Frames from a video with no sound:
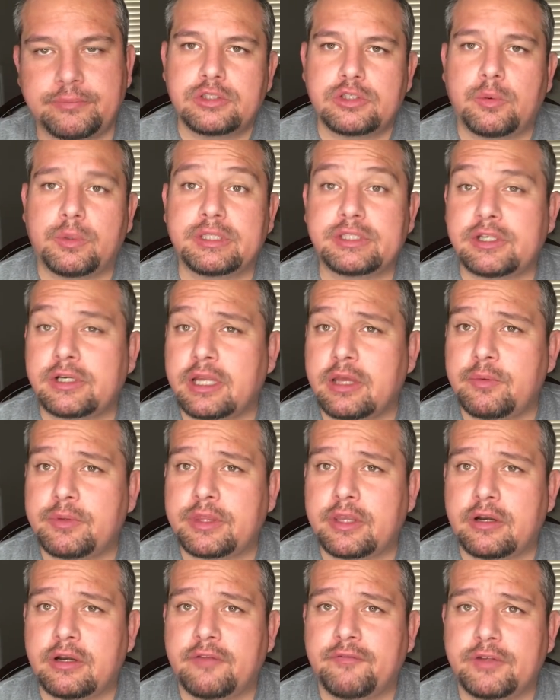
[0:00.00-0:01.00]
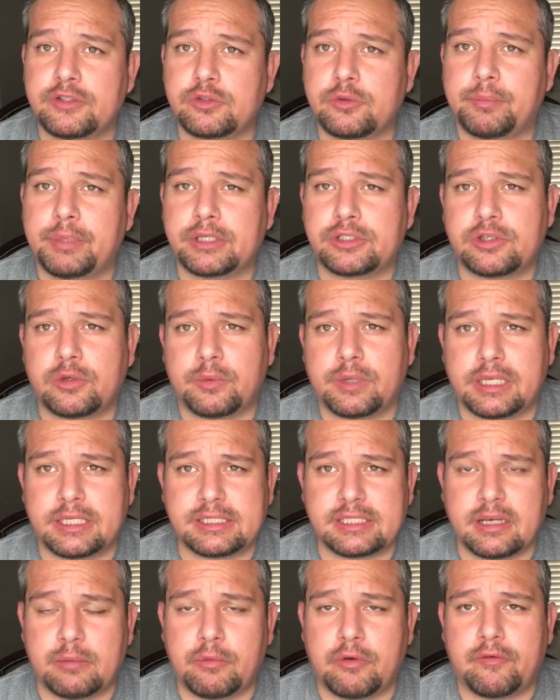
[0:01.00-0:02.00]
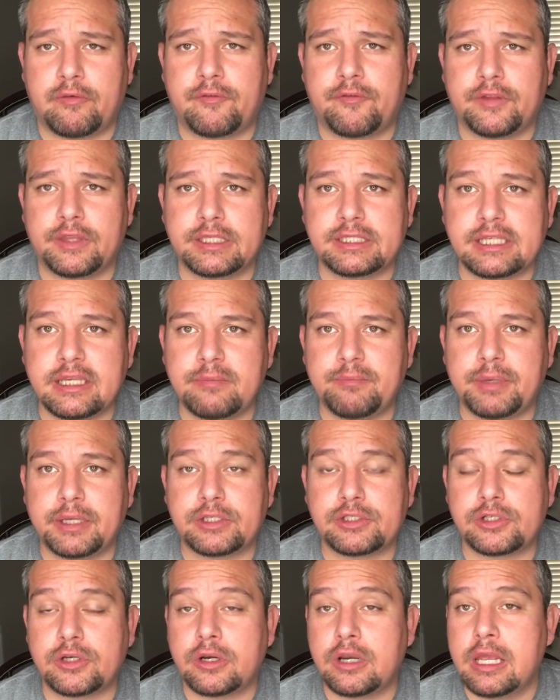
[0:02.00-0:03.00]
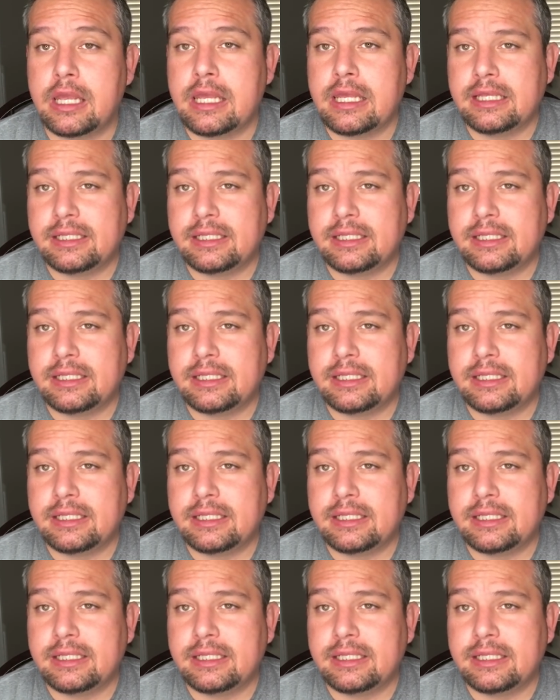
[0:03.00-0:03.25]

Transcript: So once they're done with their individual picture, we're gonna send them over for the team picture.